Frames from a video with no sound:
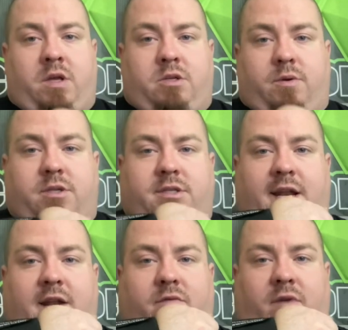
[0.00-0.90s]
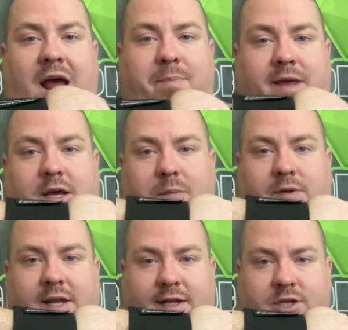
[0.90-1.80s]
So instead of wrapping
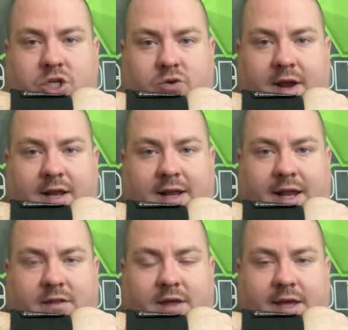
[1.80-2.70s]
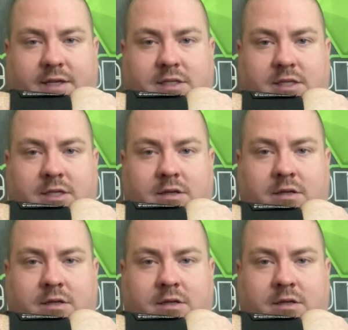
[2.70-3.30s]
completely straight like this,